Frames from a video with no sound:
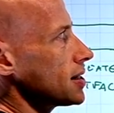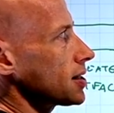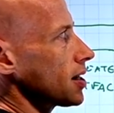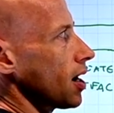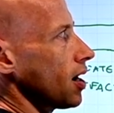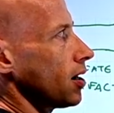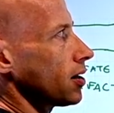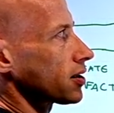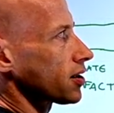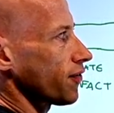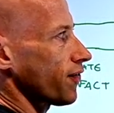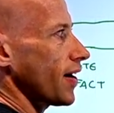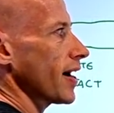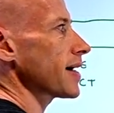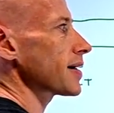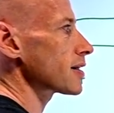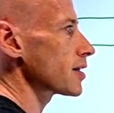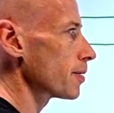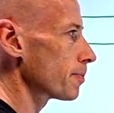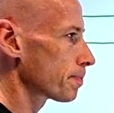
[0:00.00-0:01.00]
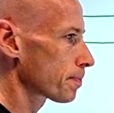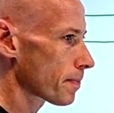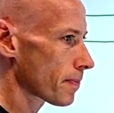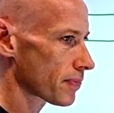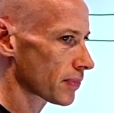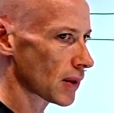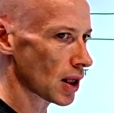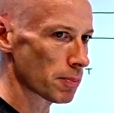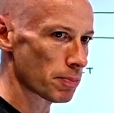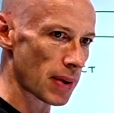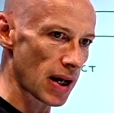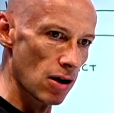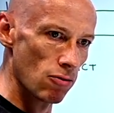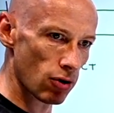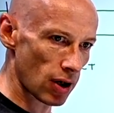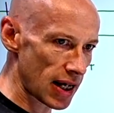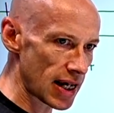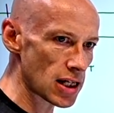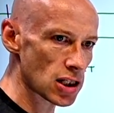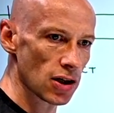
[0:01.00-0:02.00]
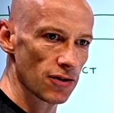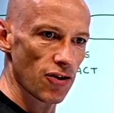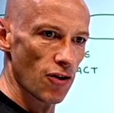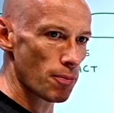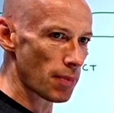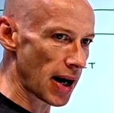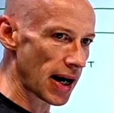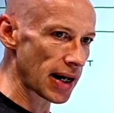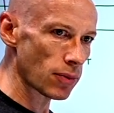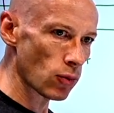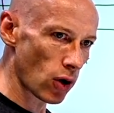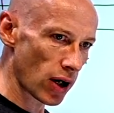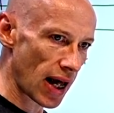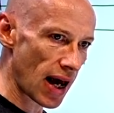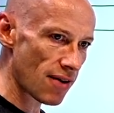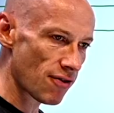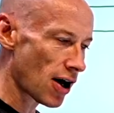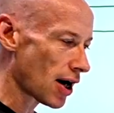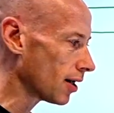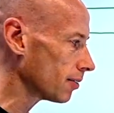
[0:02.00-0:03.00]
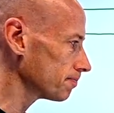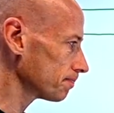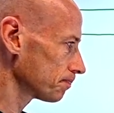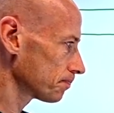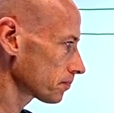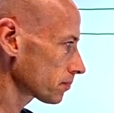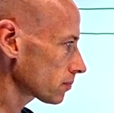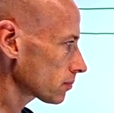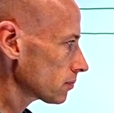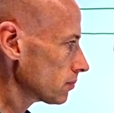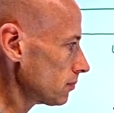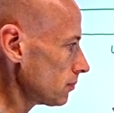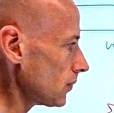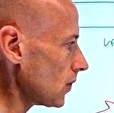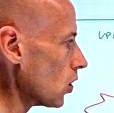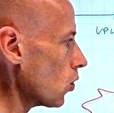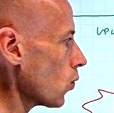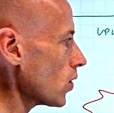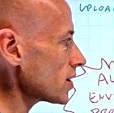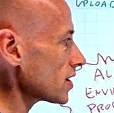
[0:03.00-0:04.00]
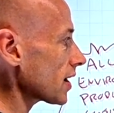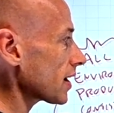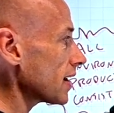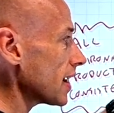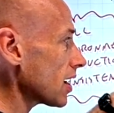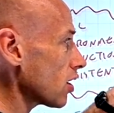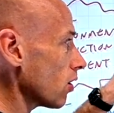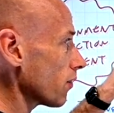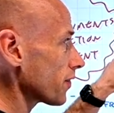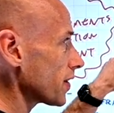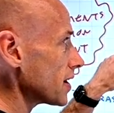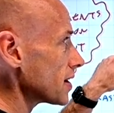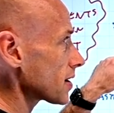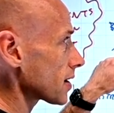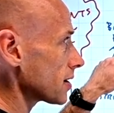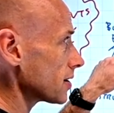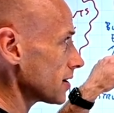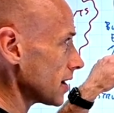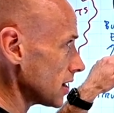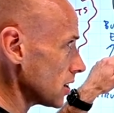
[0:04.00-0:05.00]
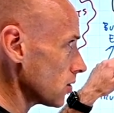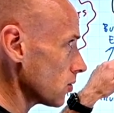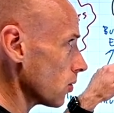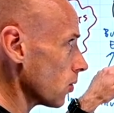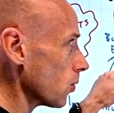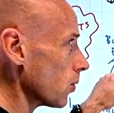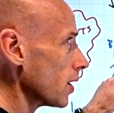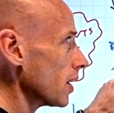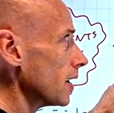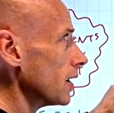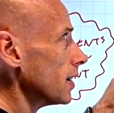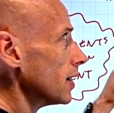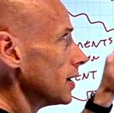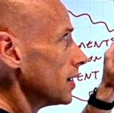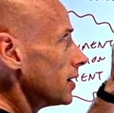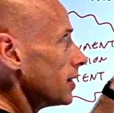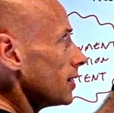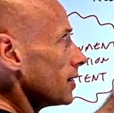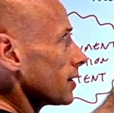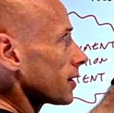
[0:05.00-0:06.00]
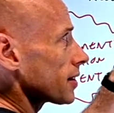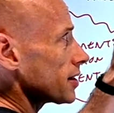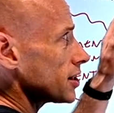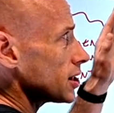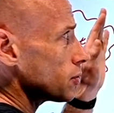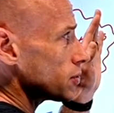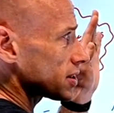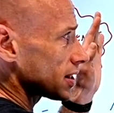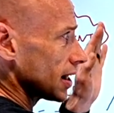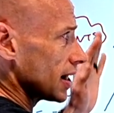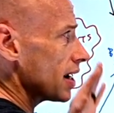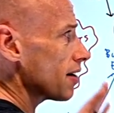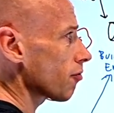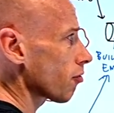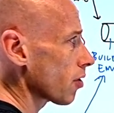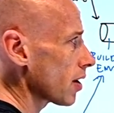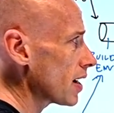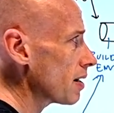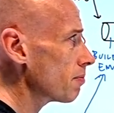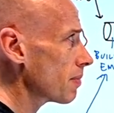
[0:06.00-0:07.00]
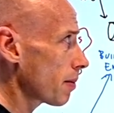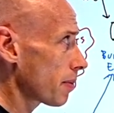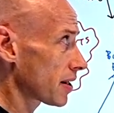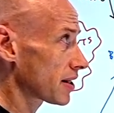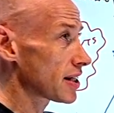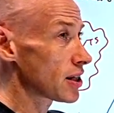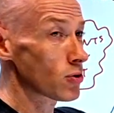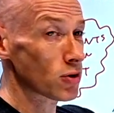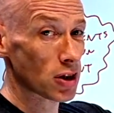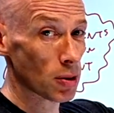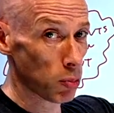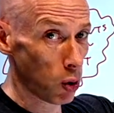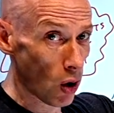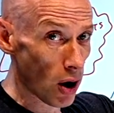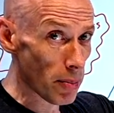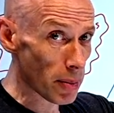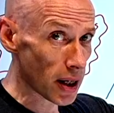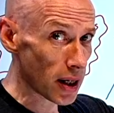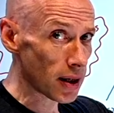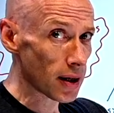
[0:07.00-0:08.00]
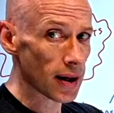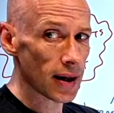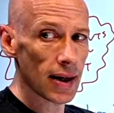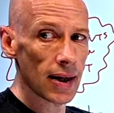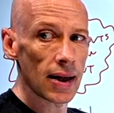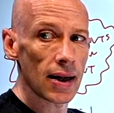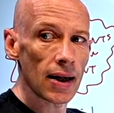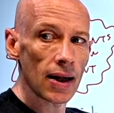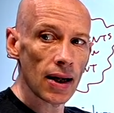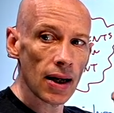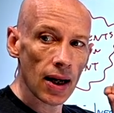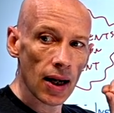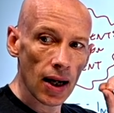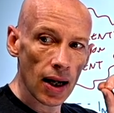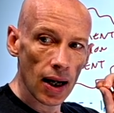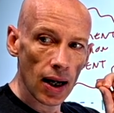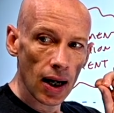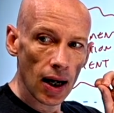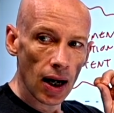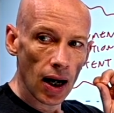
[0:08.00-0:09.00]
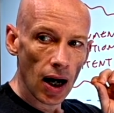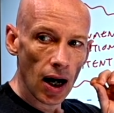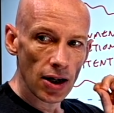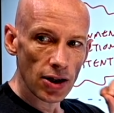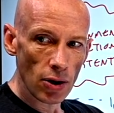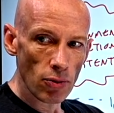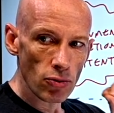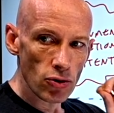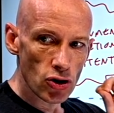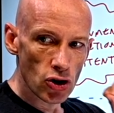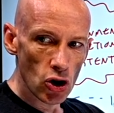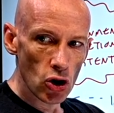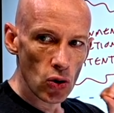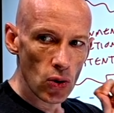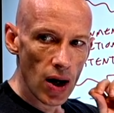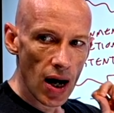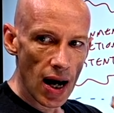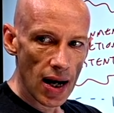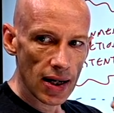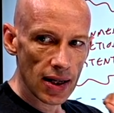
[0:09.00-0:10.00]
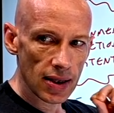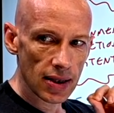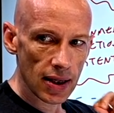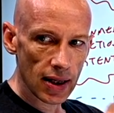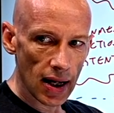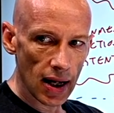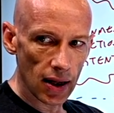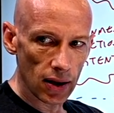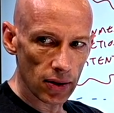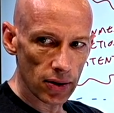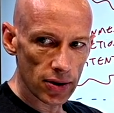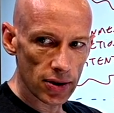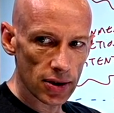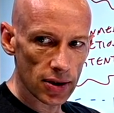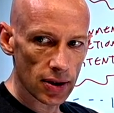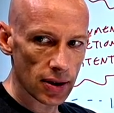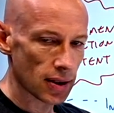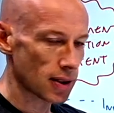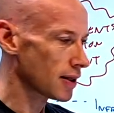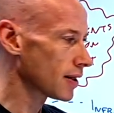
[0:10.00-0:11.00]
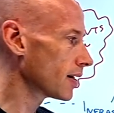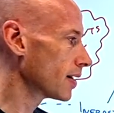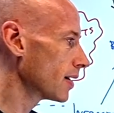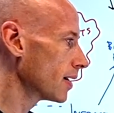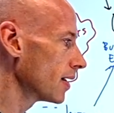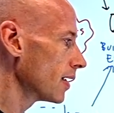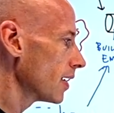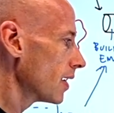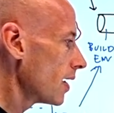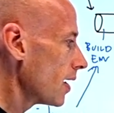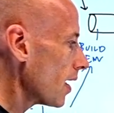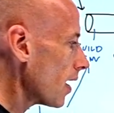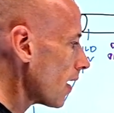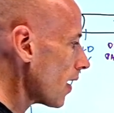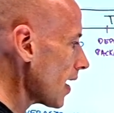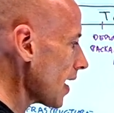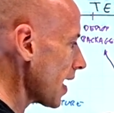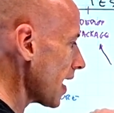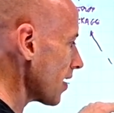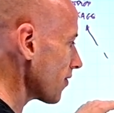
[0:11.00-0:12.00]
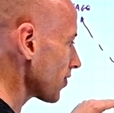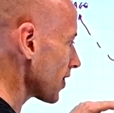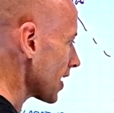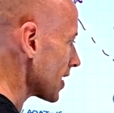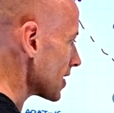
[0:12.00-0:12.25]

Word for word: this artifact, be it release off of main, whatever, once I kick off this continual, continuous delivery, maybe continuous deployment, I don't do anything else. I have